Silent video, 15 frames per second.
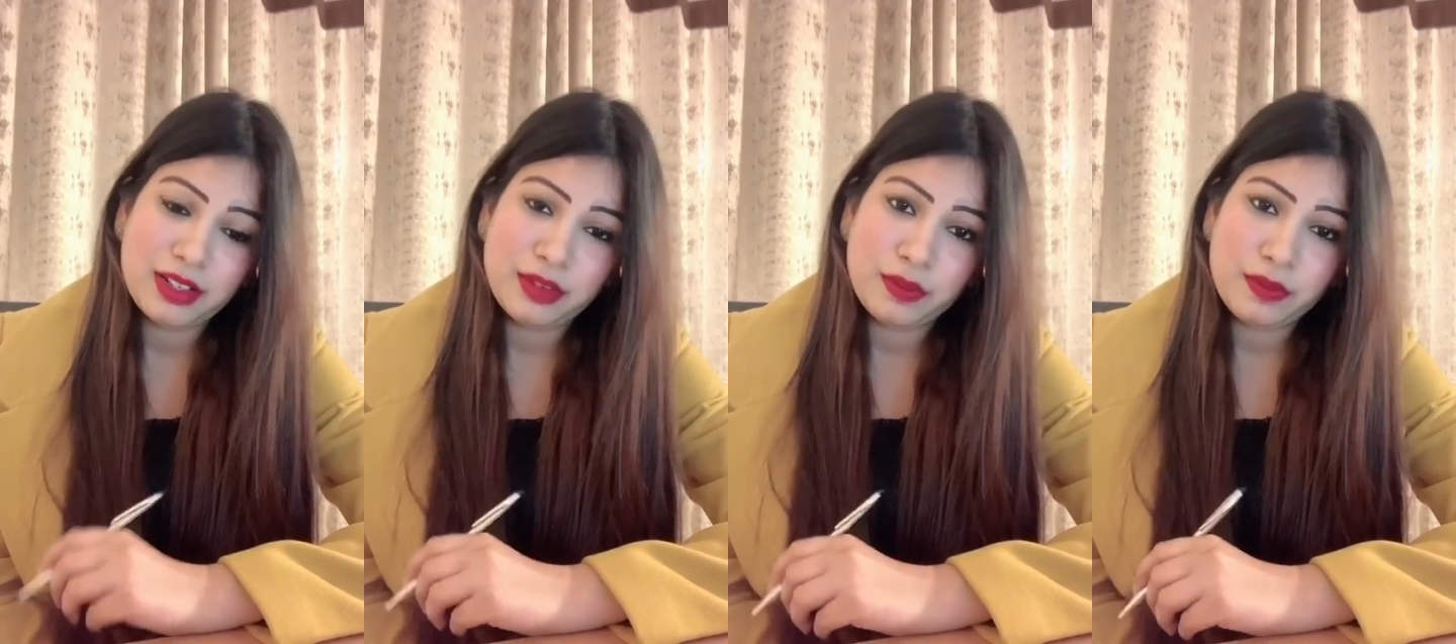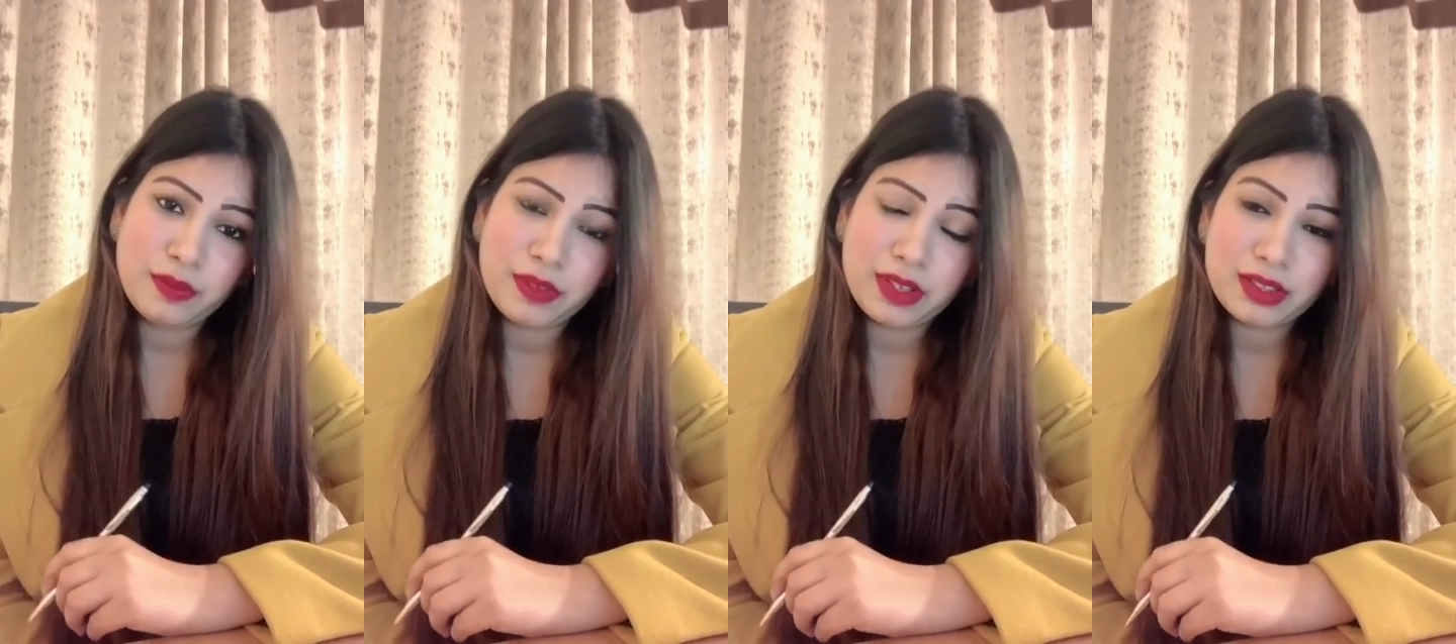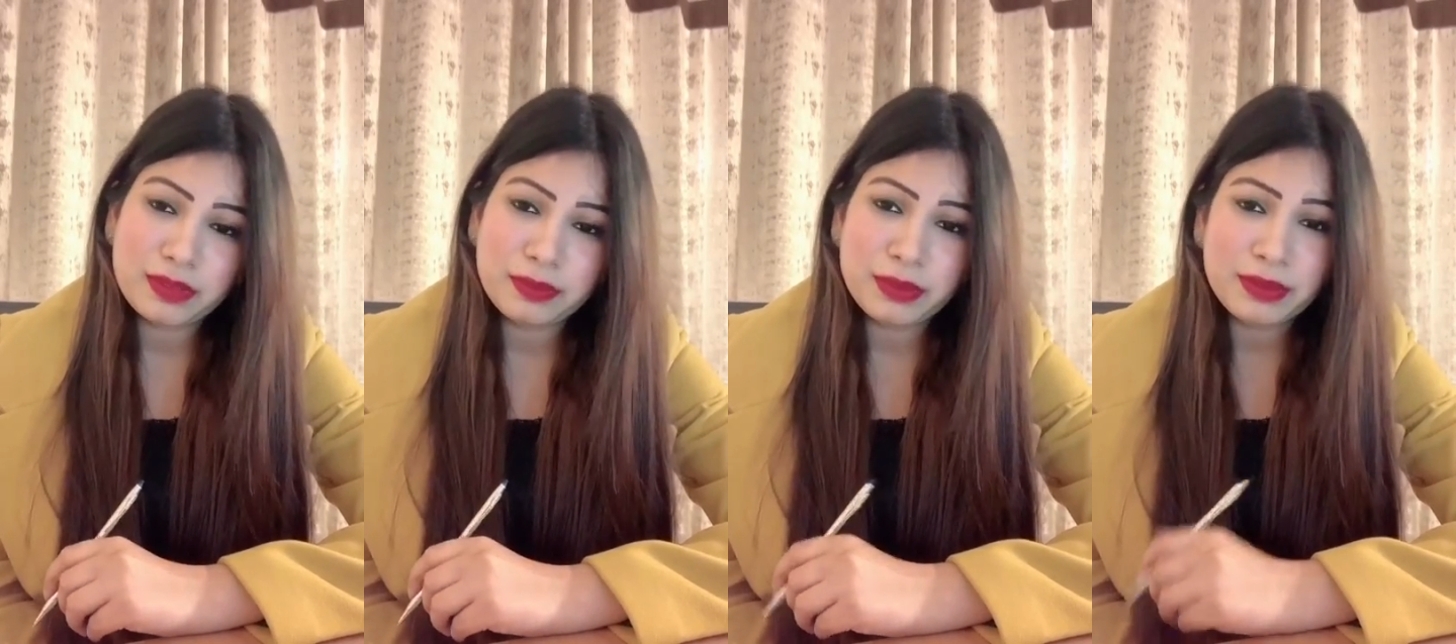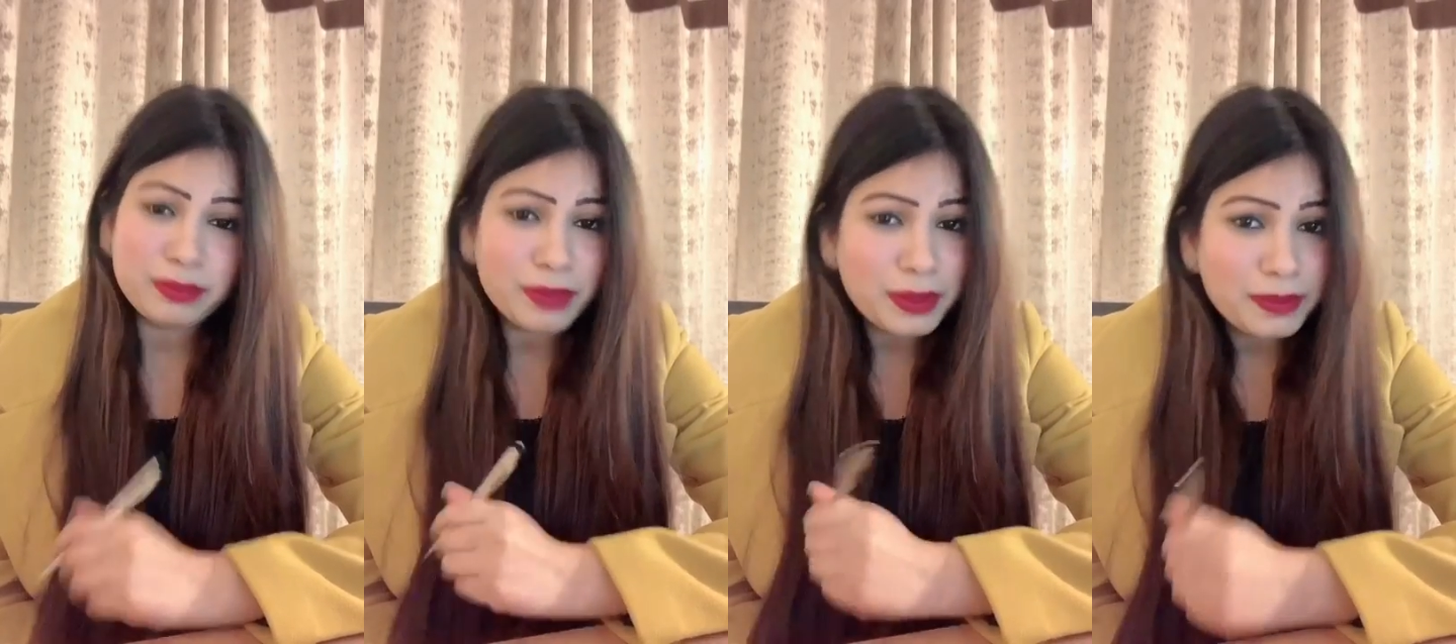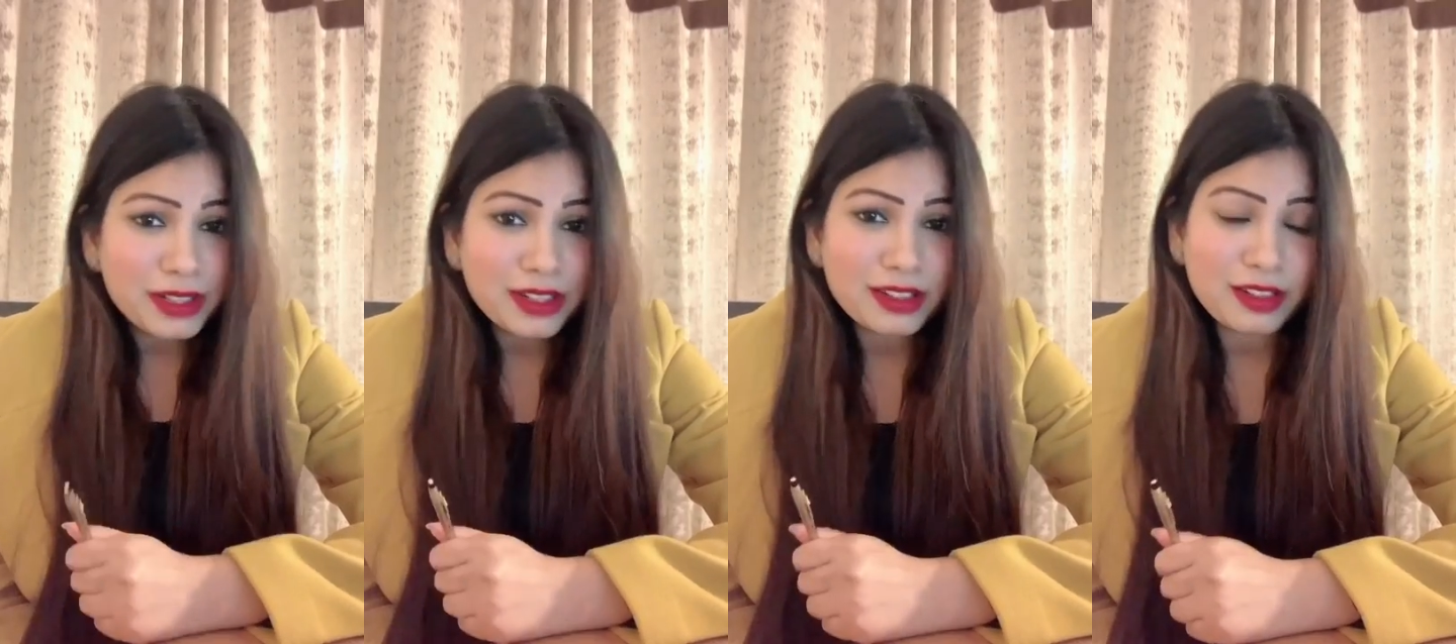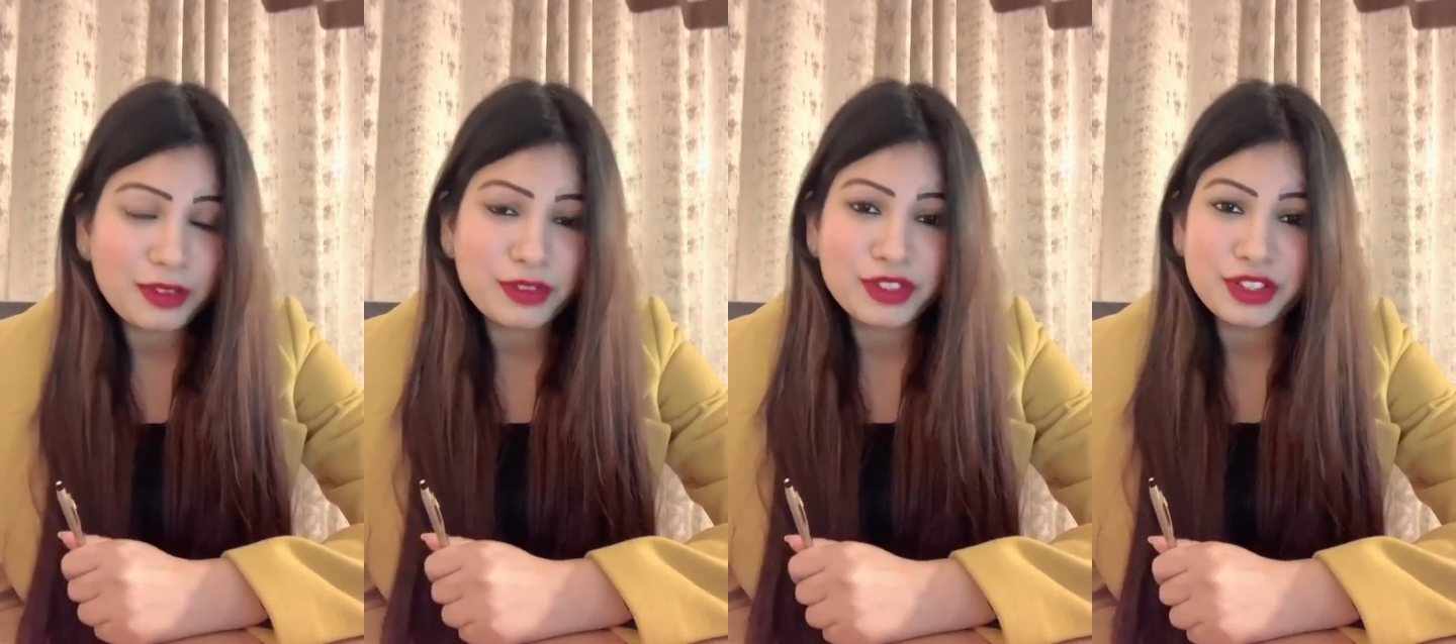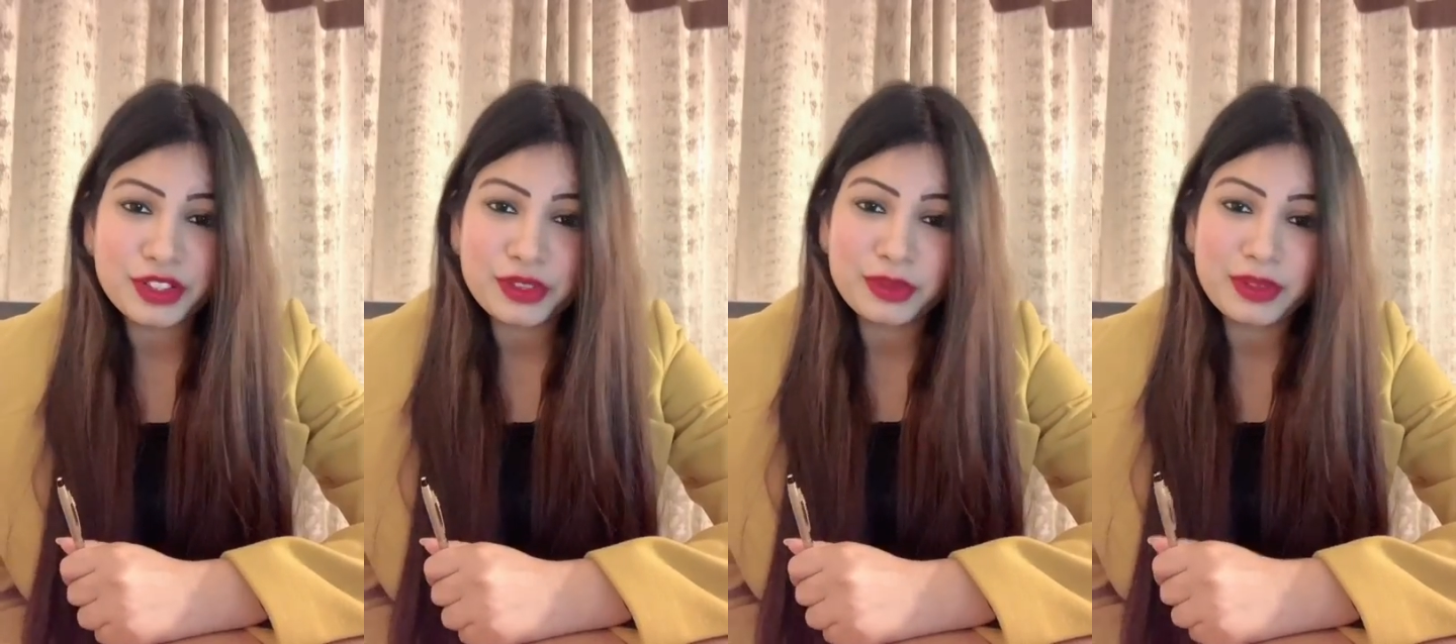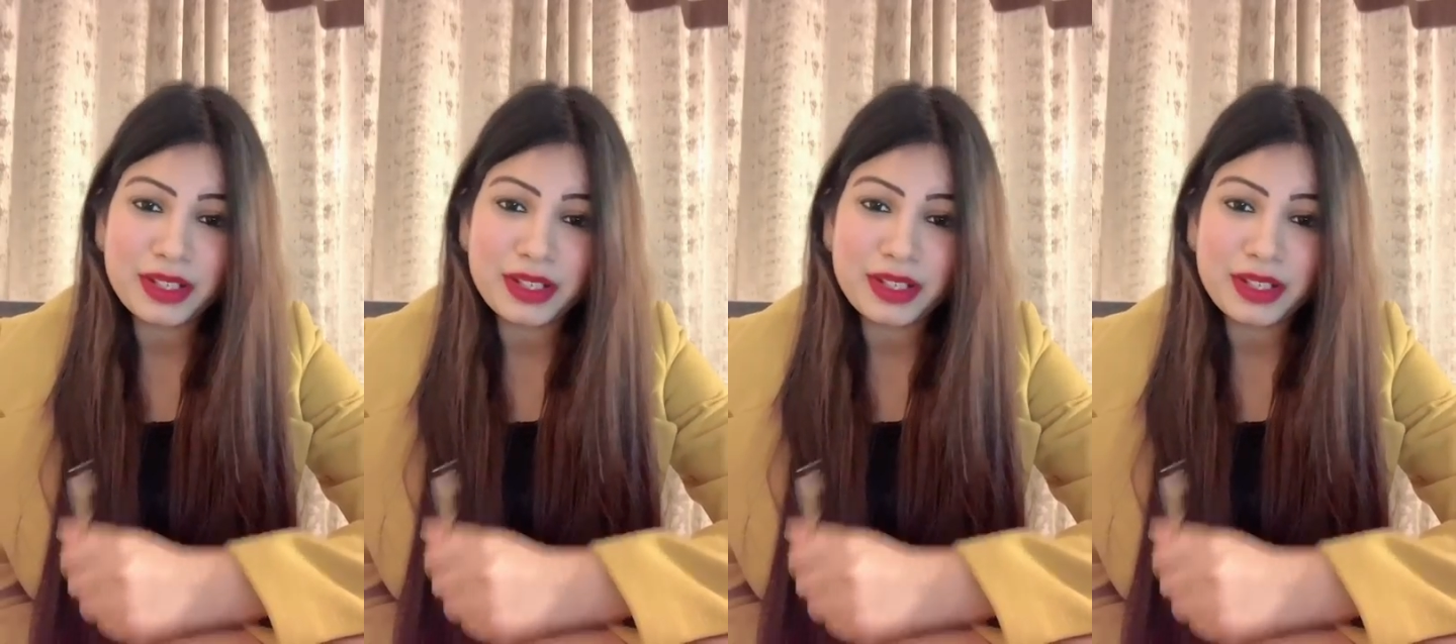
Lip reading: with people around you,